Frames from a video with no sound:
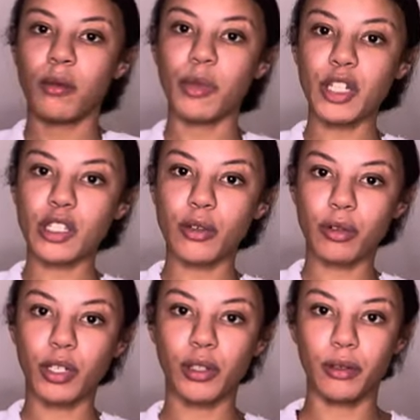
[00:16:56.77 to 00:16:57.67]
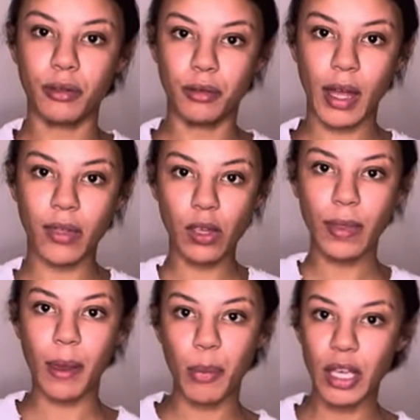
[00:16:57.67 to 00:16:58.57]
but it's still cute. I think
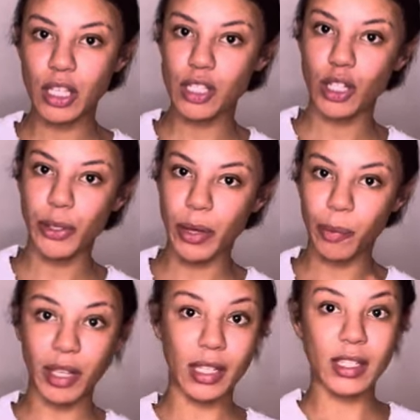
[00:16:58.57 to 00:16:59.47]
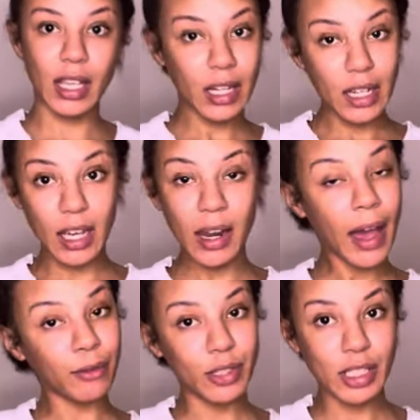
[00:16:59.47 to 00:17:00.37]
that pink is cute up against any and
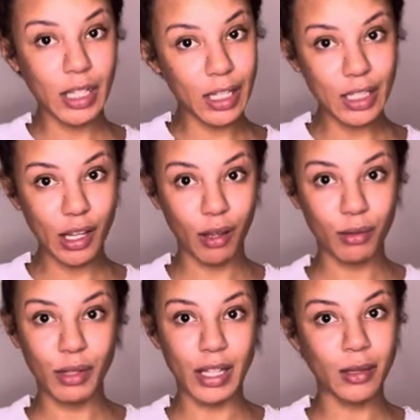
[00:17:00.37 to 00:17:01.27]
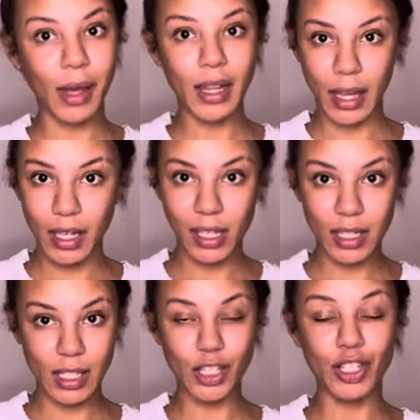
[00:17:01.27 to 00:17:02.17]
every skin tone. That's why I like it.
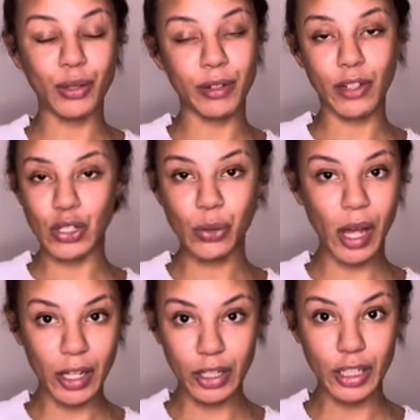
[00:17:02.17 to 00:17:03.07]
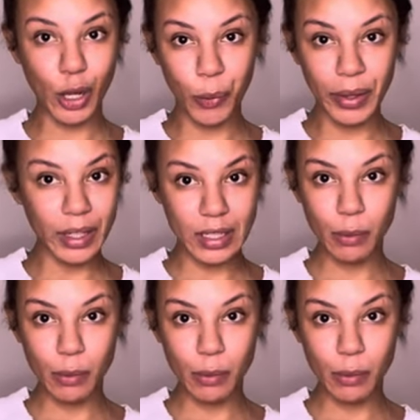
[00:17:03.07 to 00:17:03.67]
It's such a universal color. No one looks